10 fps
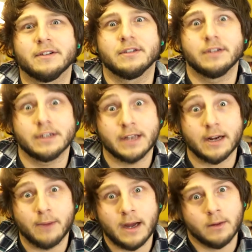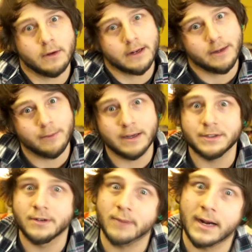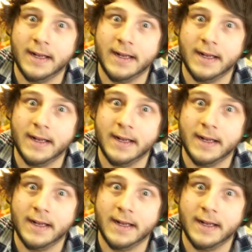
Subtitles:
So just stick around and we're gonna get right to it right